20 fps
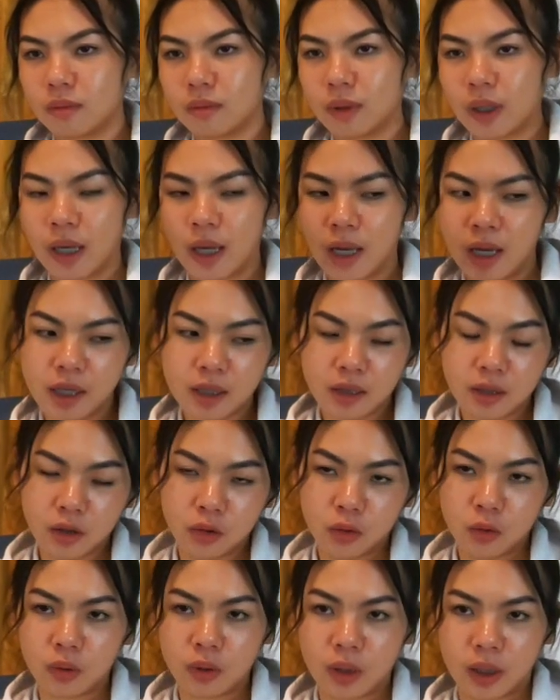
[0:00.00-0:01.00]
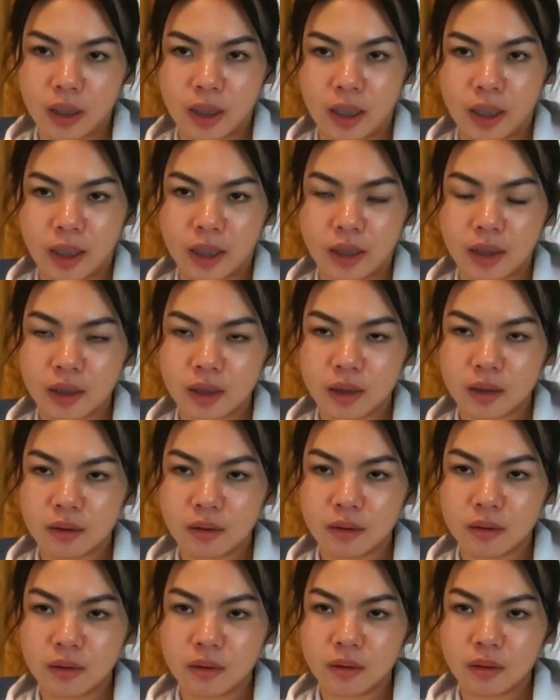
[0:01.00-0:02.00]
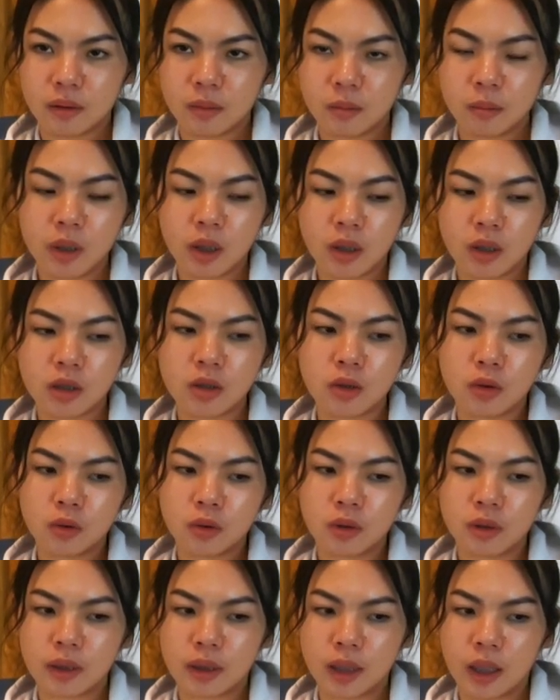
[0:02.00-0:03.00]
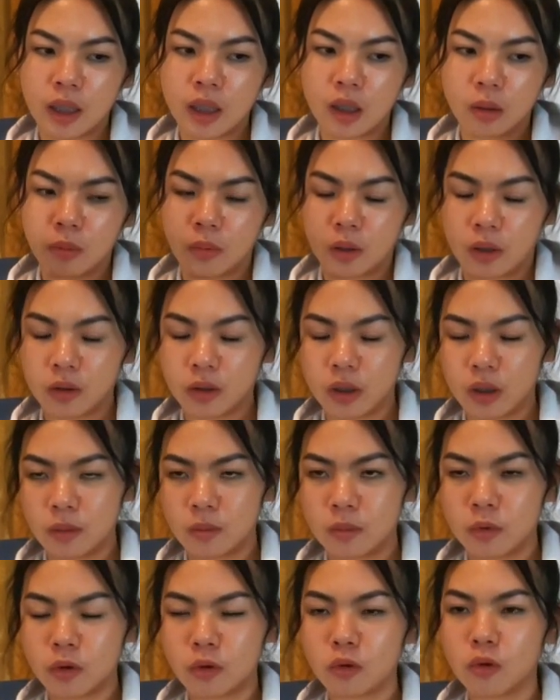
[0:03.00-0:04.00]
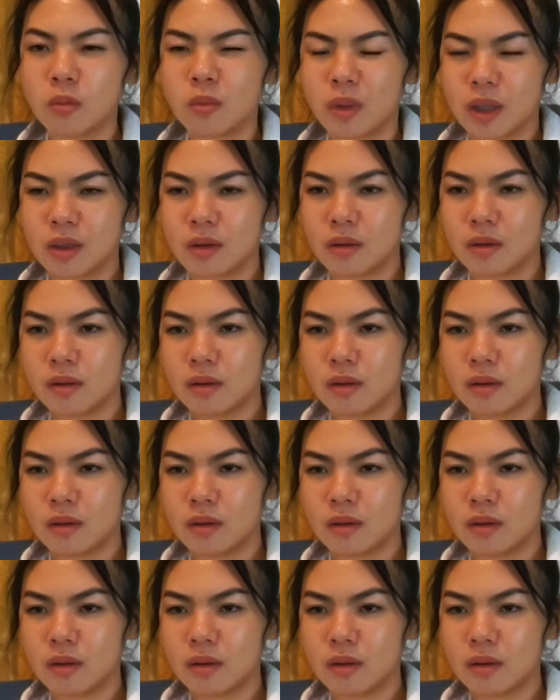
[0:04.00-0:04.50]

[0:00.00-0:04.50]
as you cry because you think about him too much.